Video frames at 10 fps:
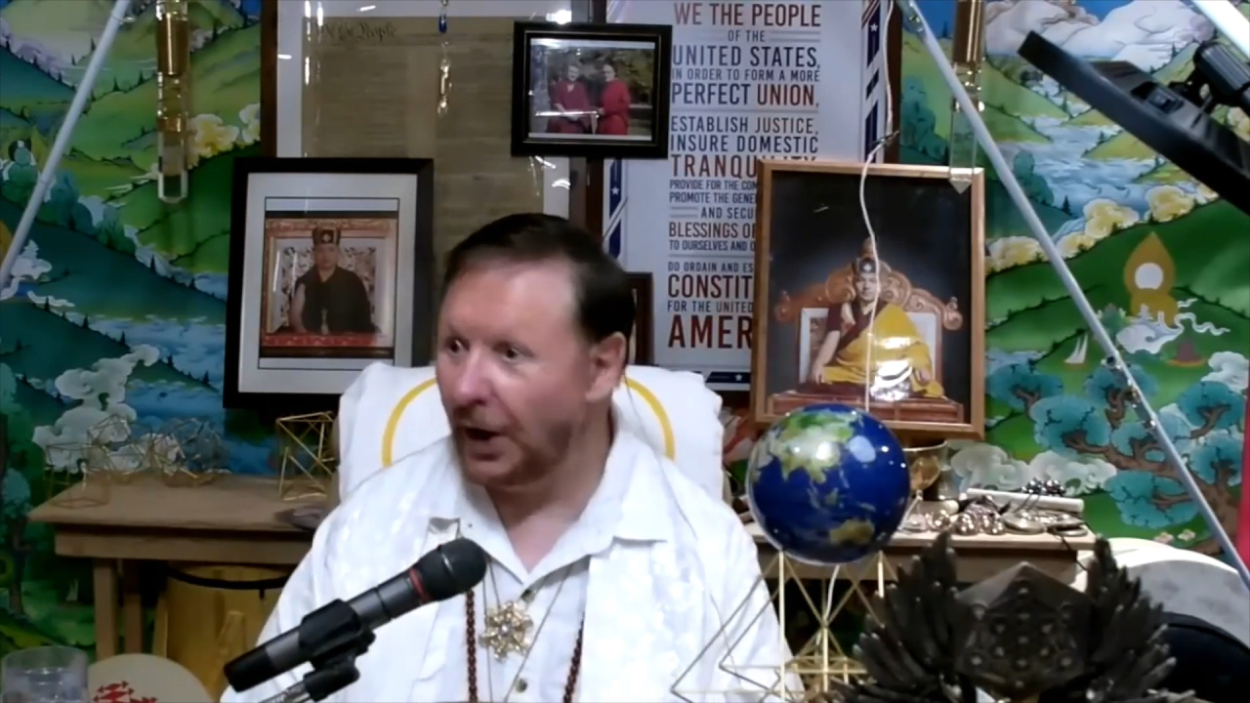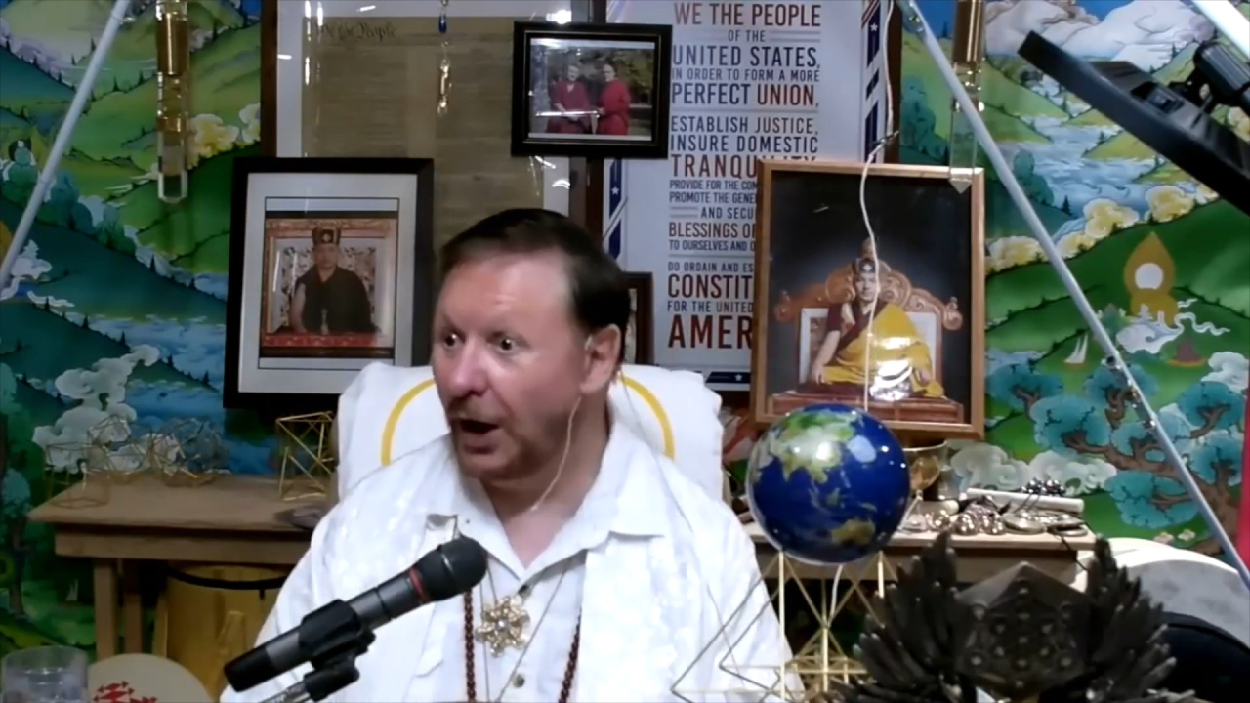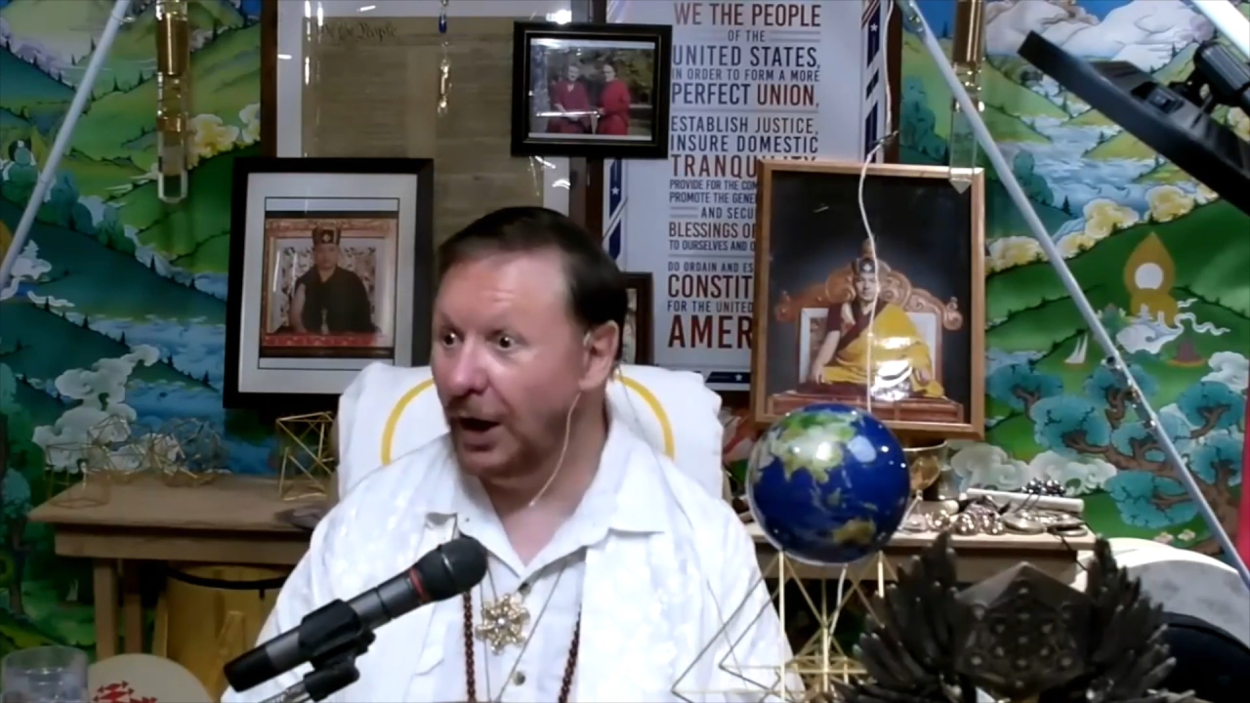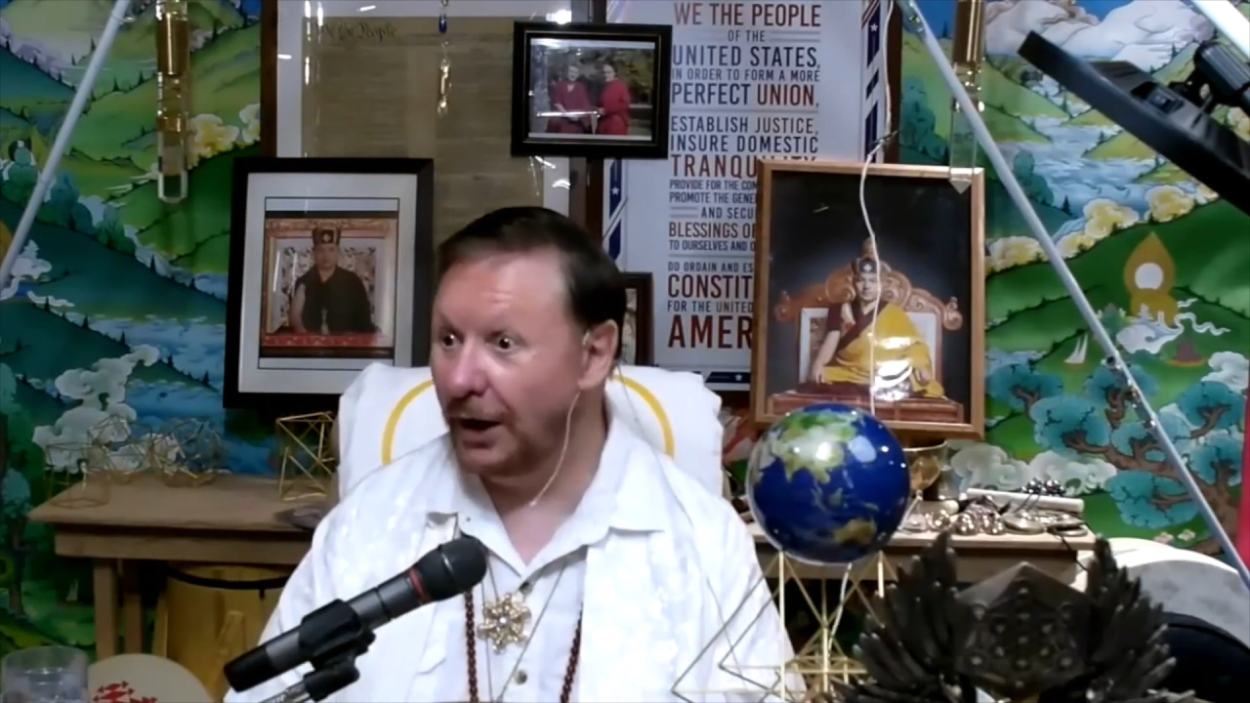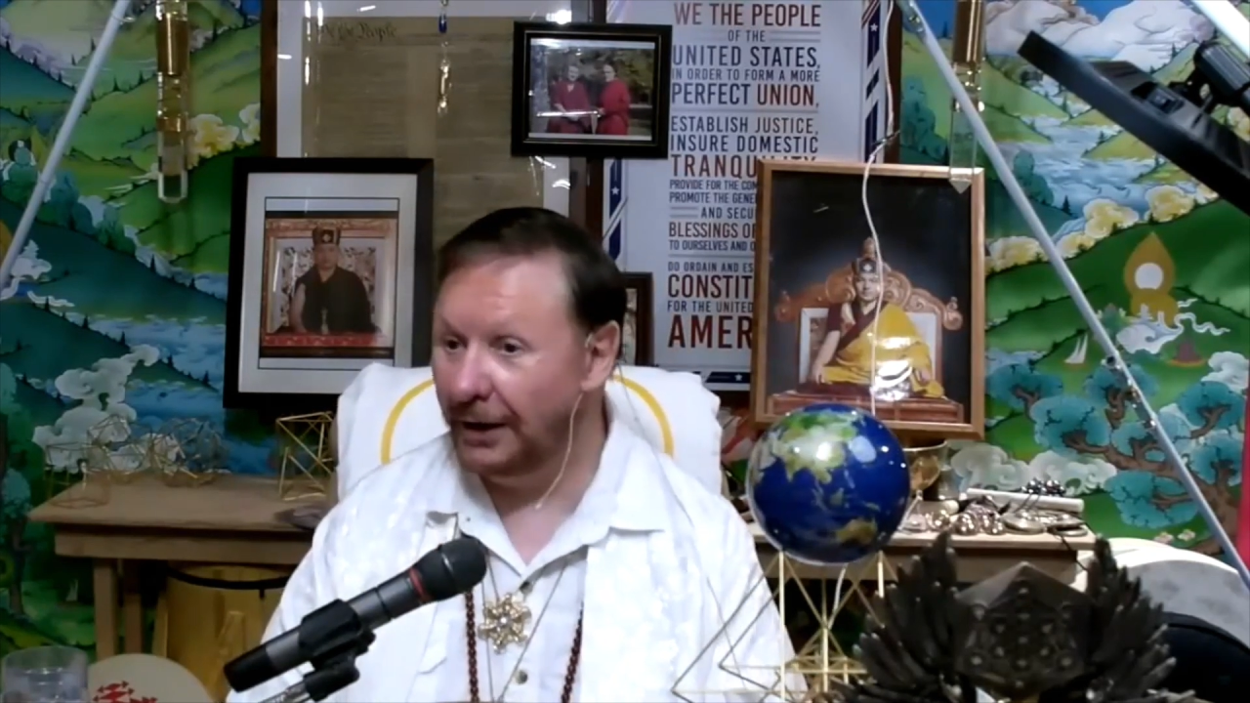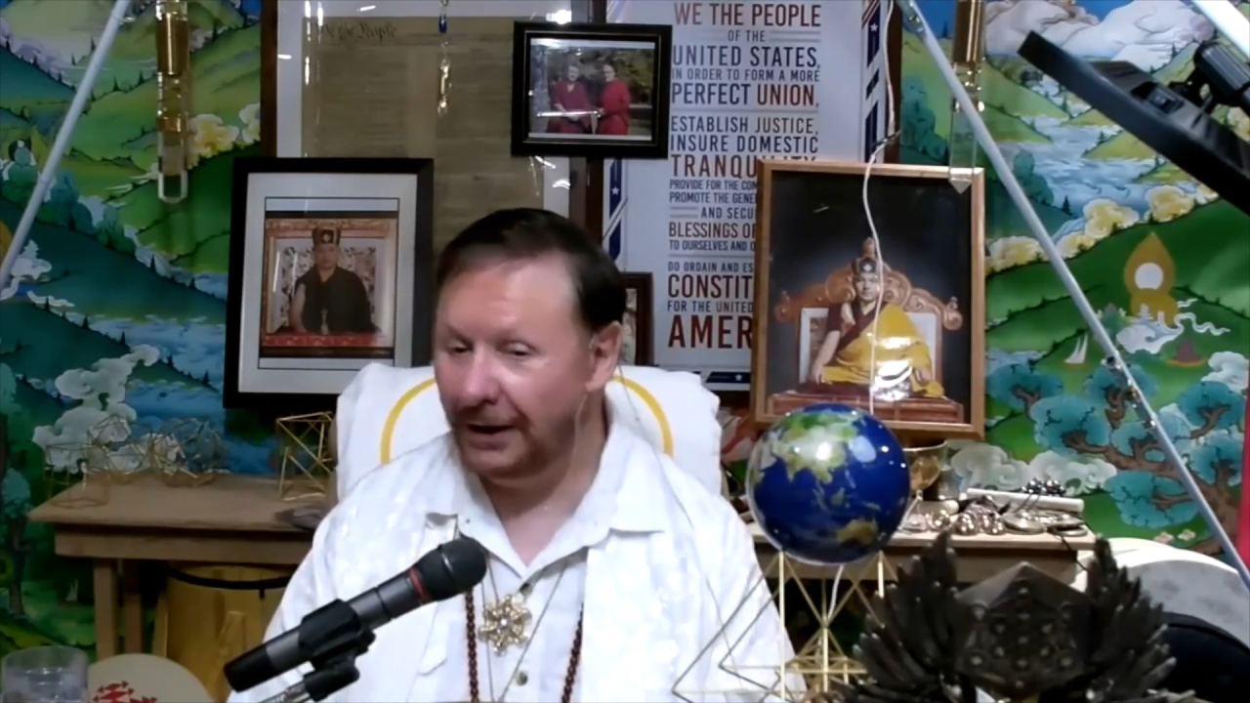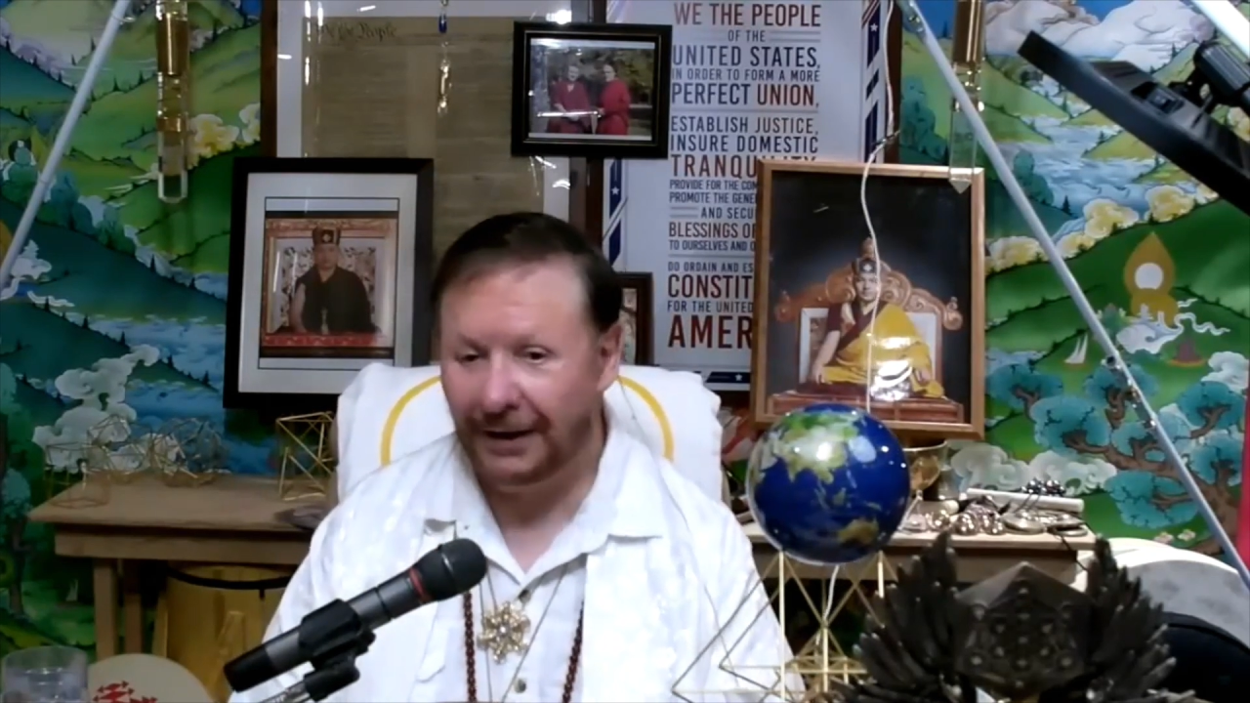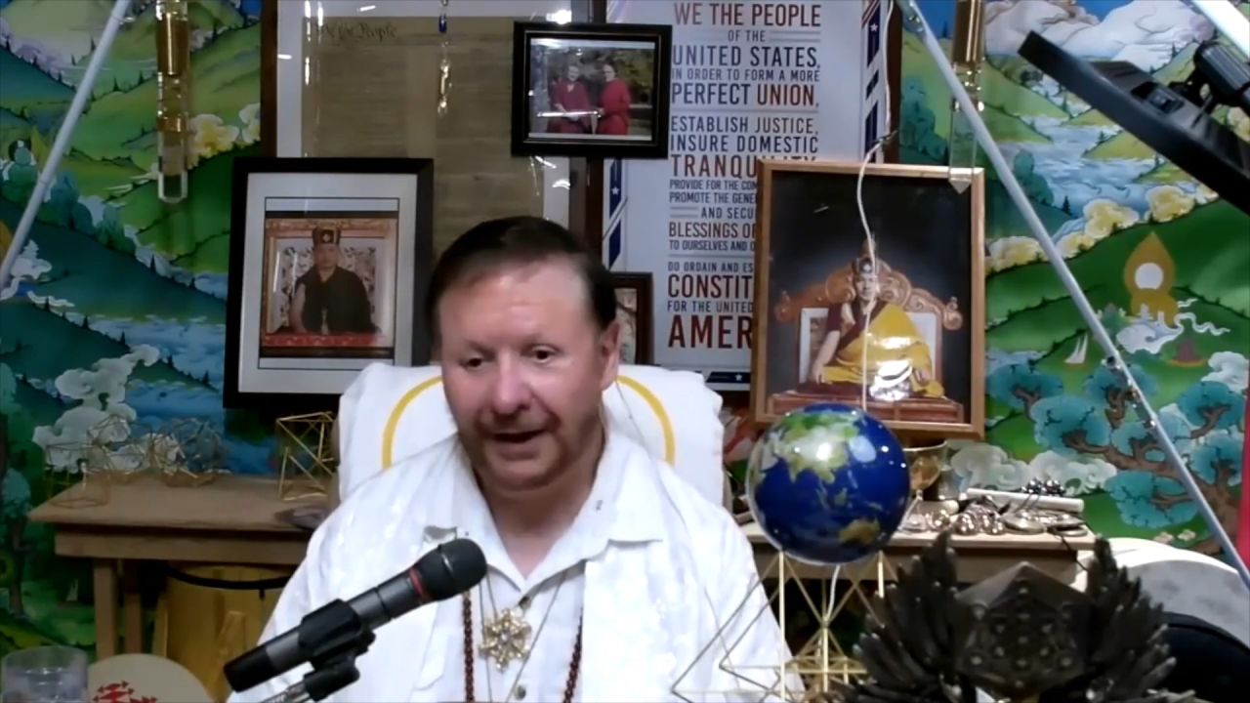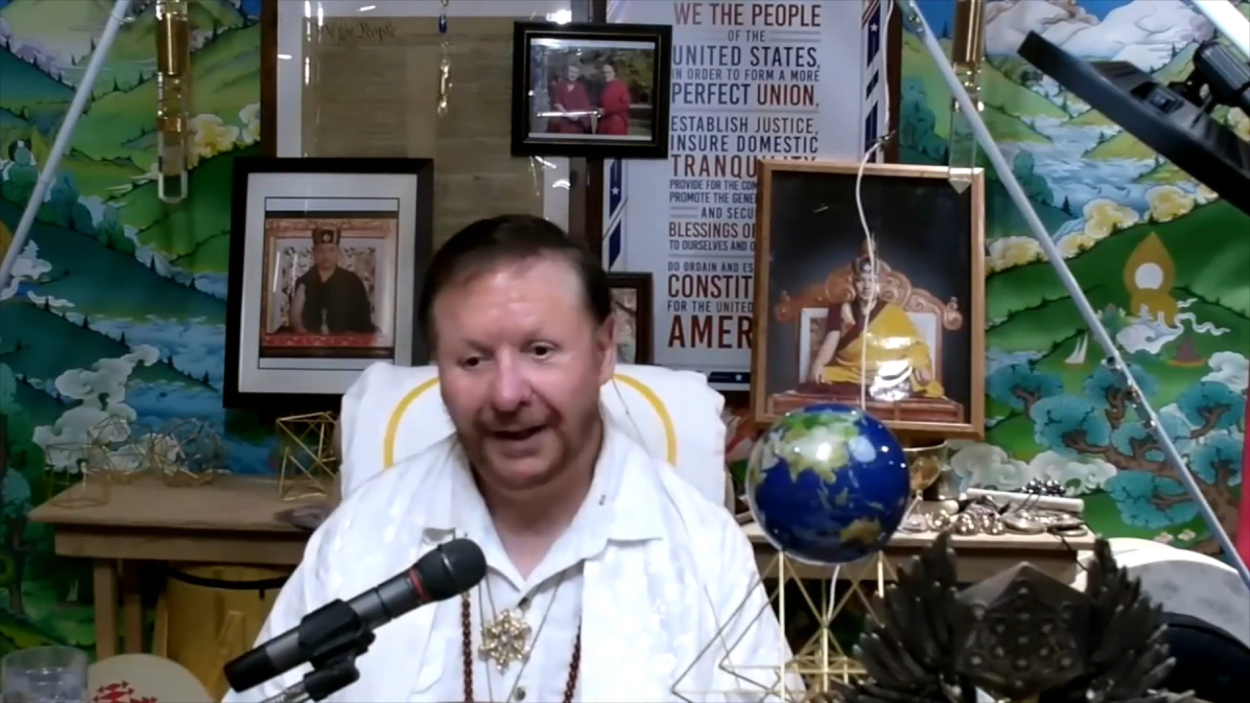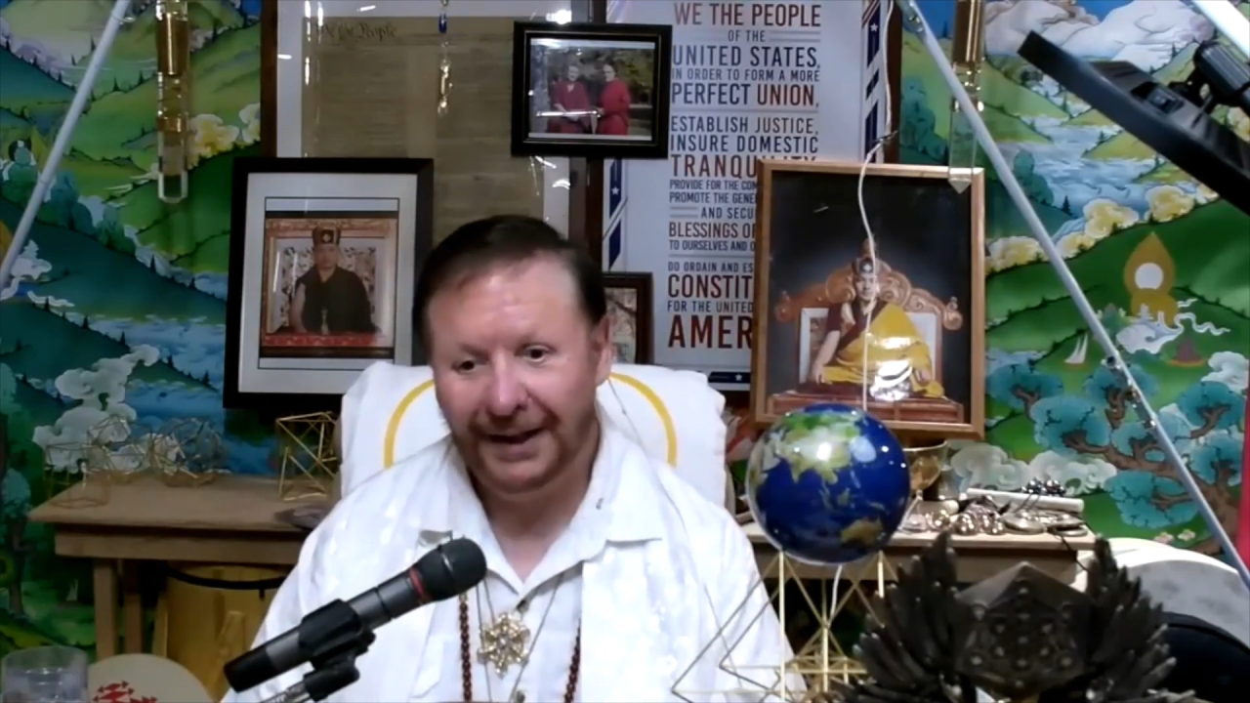fun and